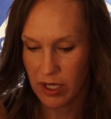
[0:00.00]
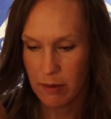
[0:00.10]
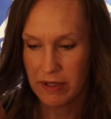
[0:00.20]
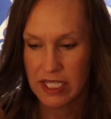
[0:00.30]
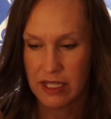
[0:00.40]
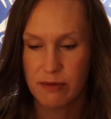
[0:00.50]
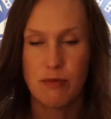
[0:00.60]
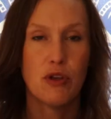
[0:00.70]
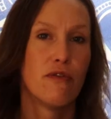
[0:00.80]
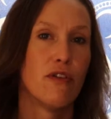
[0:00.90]
come into this
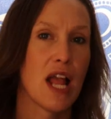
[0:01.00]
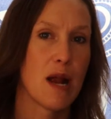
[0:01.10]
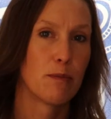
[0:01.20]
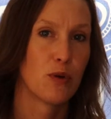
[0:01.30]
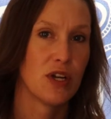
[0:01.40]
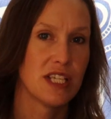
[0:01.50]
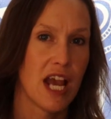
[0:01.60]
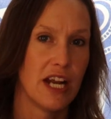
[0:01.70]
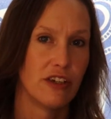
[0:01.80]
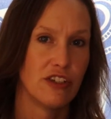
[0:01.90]
beautiful Empress
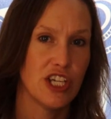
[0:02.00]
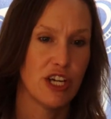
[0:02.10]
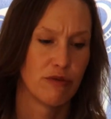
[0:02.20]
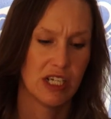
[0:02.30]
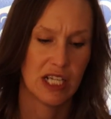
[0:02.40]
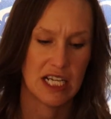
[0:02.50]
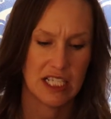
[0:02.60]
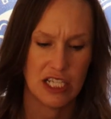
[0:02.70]
energy and realize